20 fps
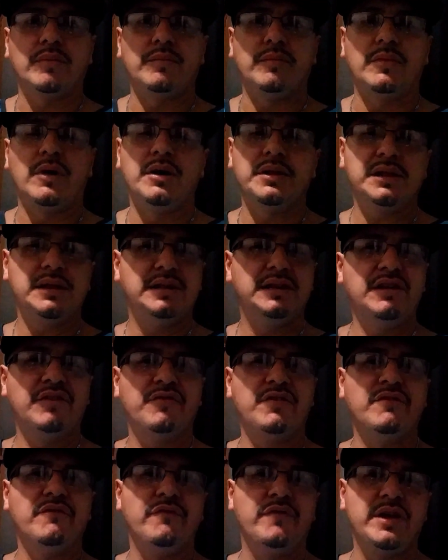all these
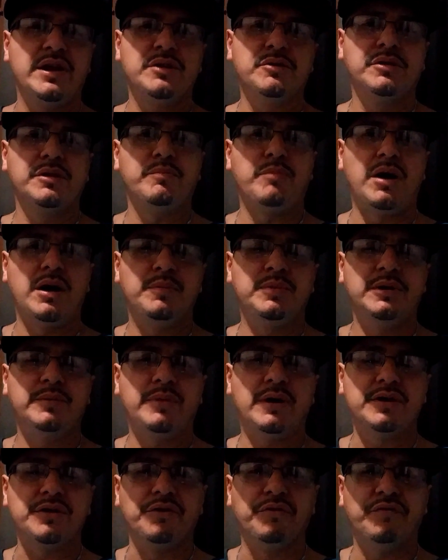different videos pop up
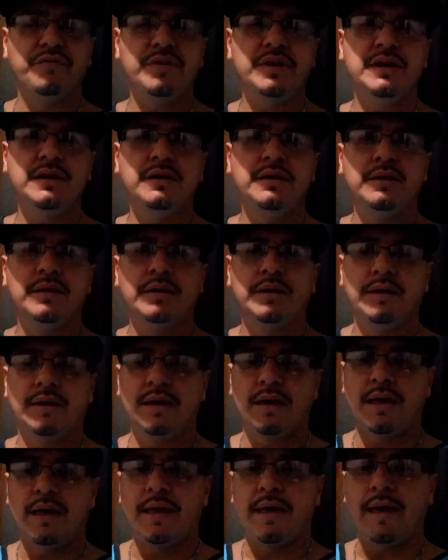on your feed,
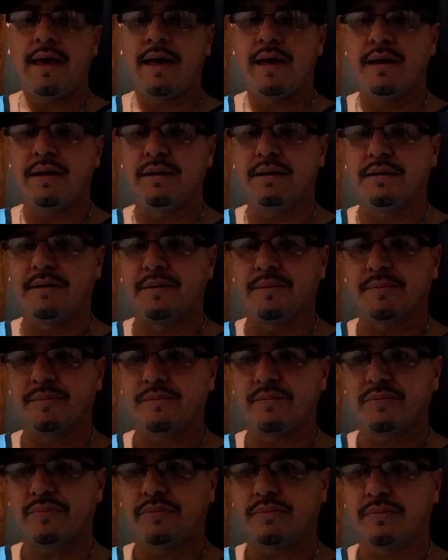and
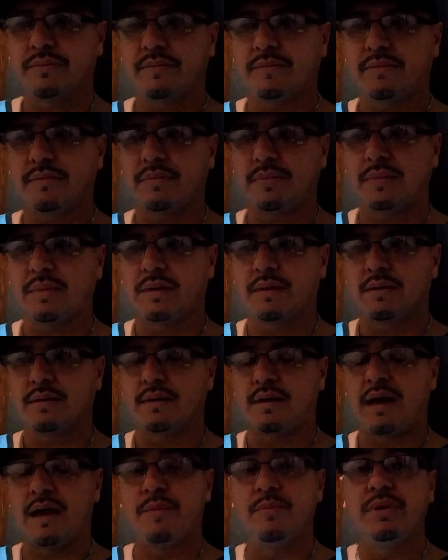
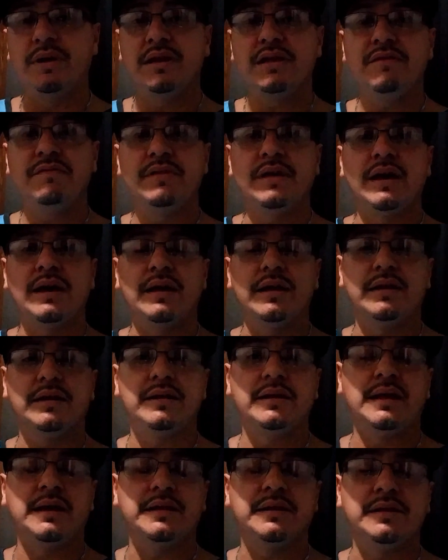I believe that
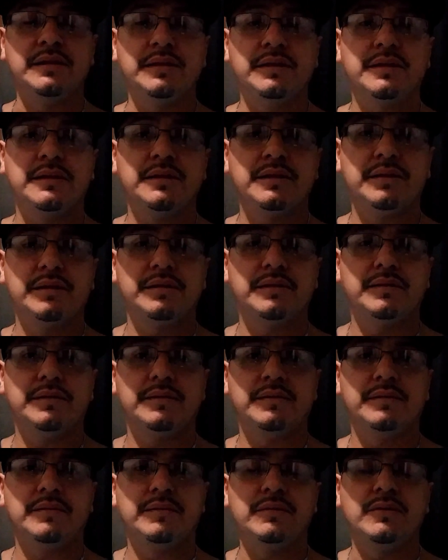this,
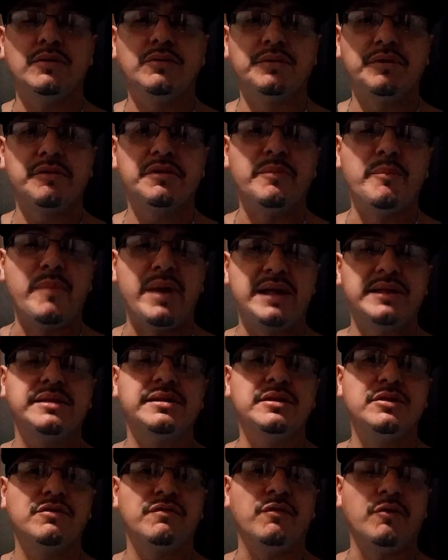there's a
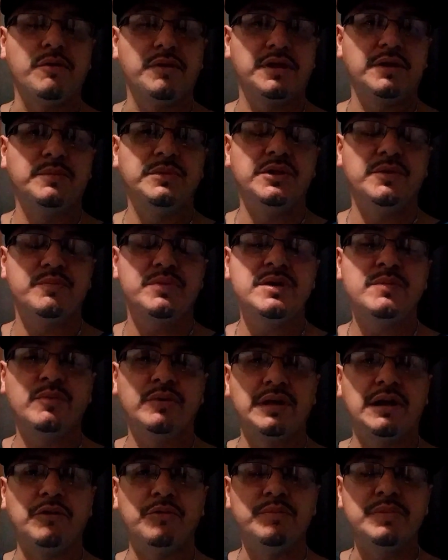message for some of the people
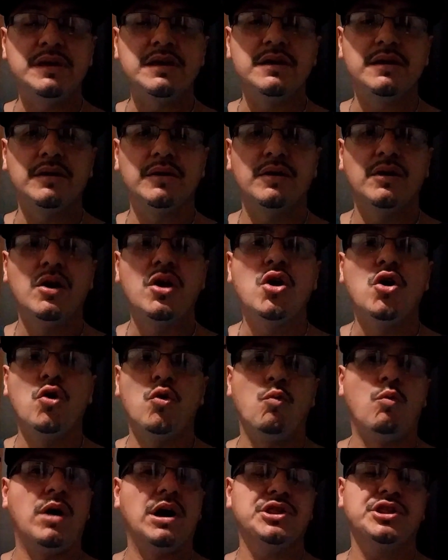that'll be
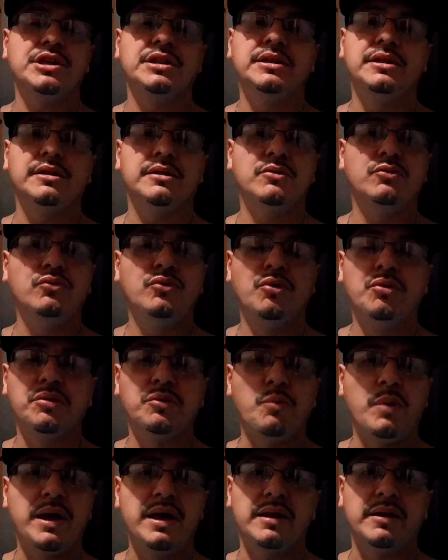watching this. Who knows
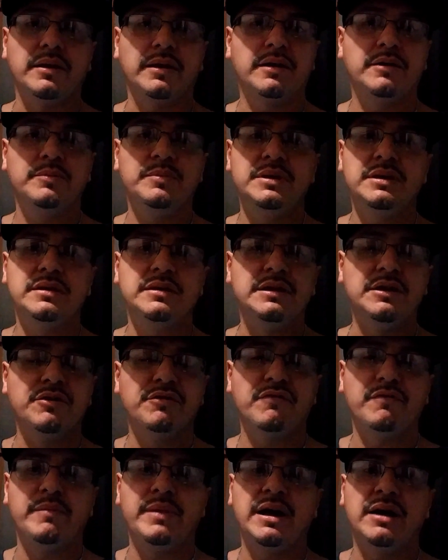when? It could be a year
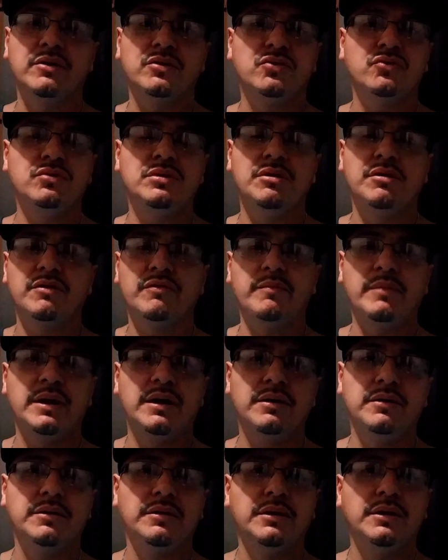from now, 2 years from
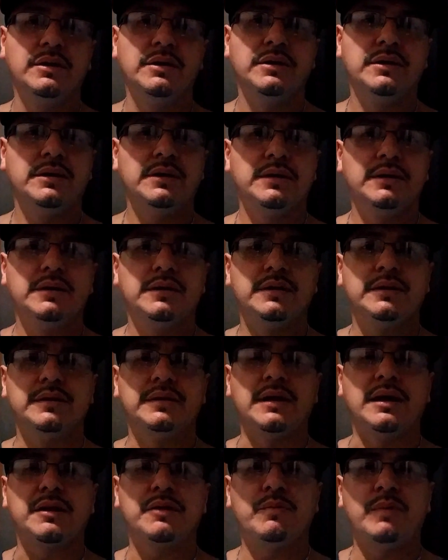now.
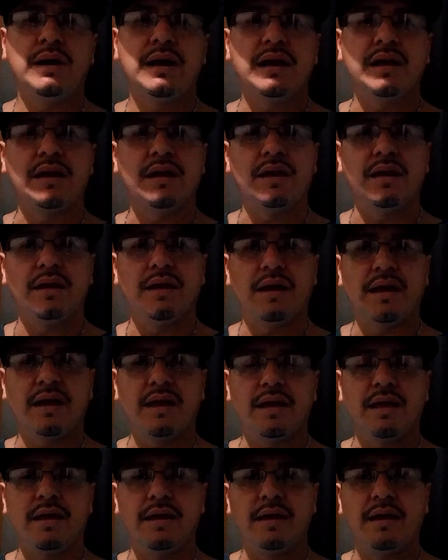That's why
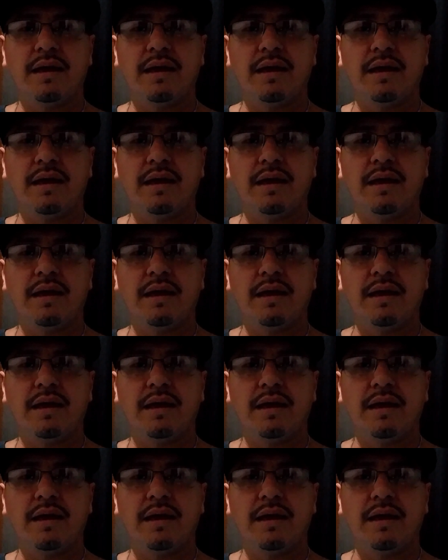I